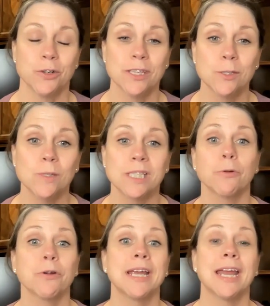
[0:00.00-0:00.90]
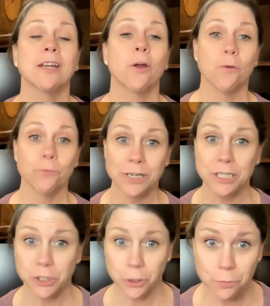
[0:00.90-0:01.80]
This was created over in
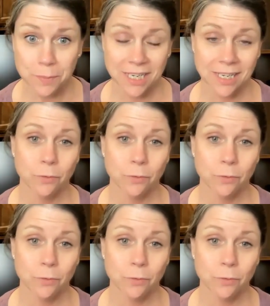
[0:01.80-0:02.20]
Germany.